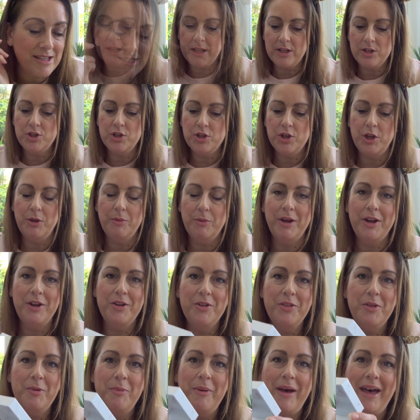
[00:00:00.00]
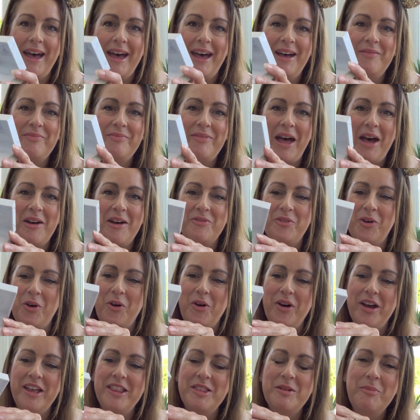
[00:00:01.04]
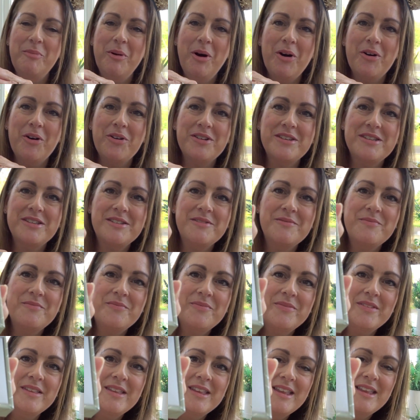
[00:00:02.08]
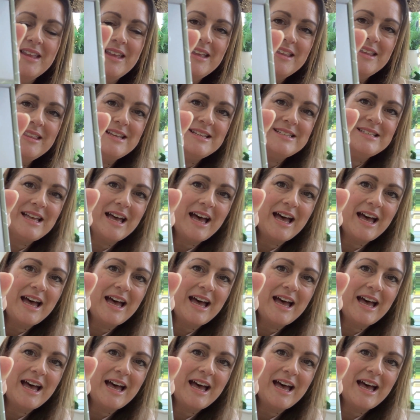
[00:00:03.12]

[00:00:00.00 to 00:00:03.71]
I'll show you another pair that I've got in the box. These are